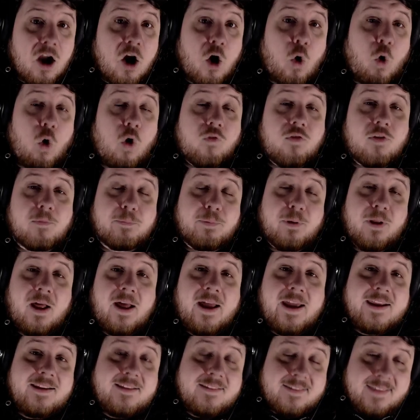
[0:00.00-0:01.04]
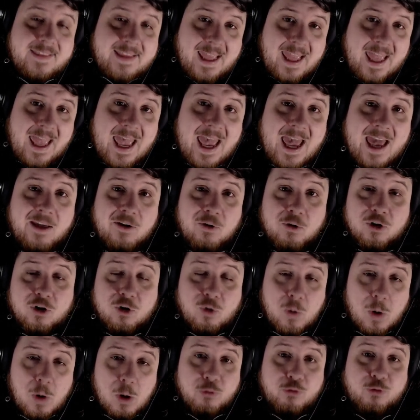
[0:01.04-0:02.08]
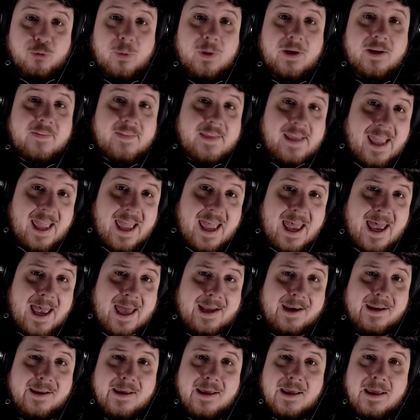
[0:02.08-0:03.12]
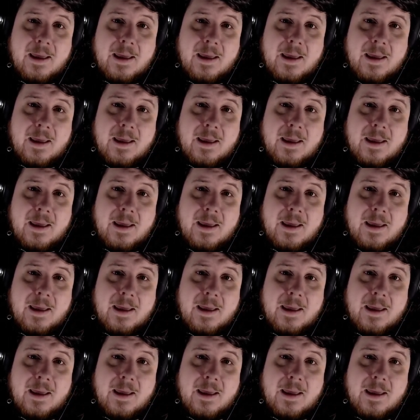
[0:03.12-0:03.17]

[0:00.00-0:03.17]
or replying to the ad or quote tweeting the ad